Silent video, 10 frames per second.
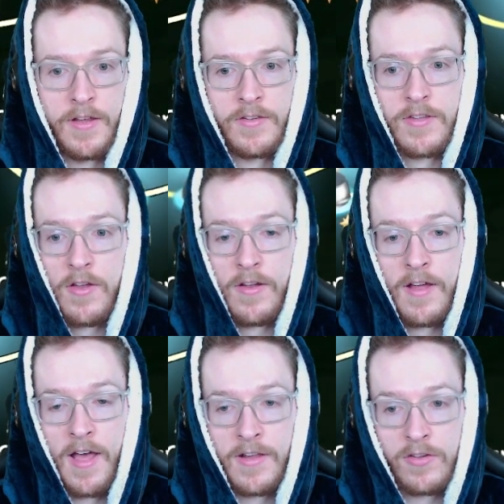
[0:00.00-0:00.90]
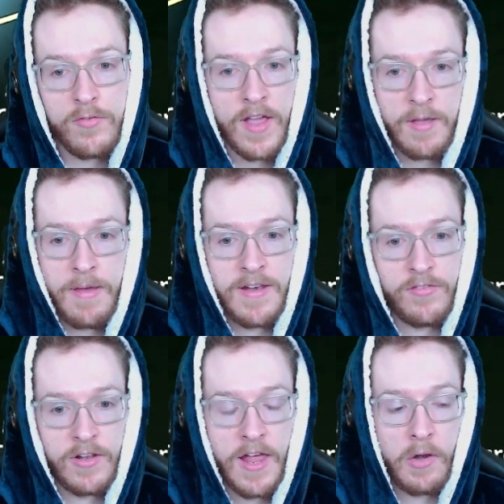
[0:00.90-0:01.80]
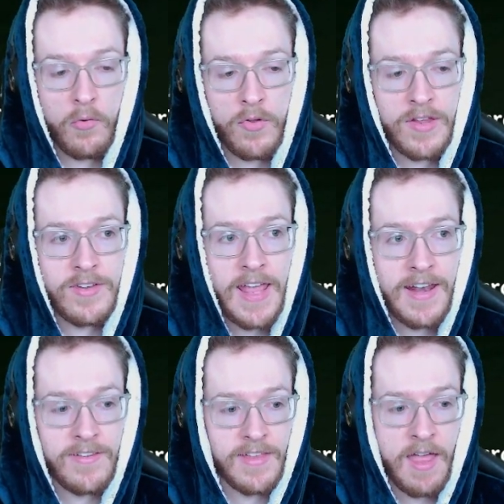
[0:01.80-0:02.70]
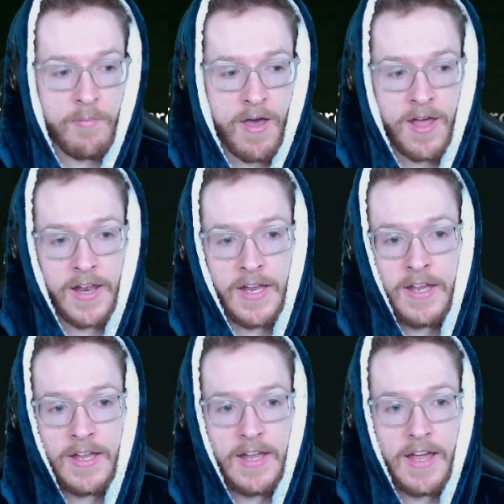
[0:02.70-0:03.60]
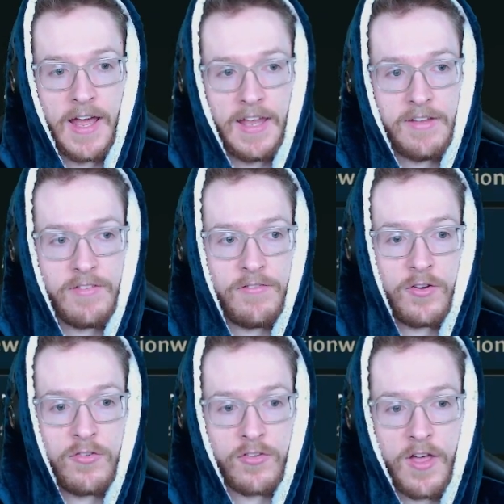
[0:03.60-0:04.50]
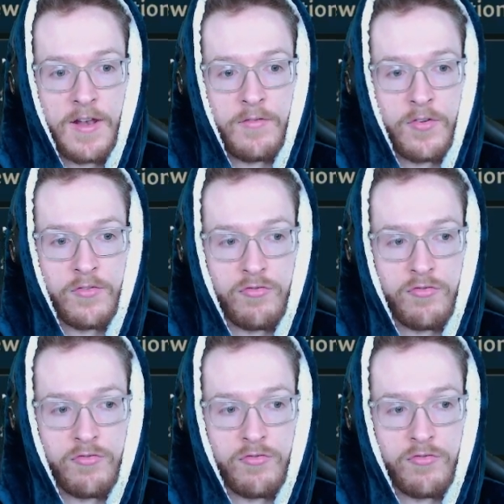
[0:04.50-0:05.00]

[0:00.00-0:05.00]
So I do recommend, if you like Lord of the Rings, to get this game early, even if you're just kind of just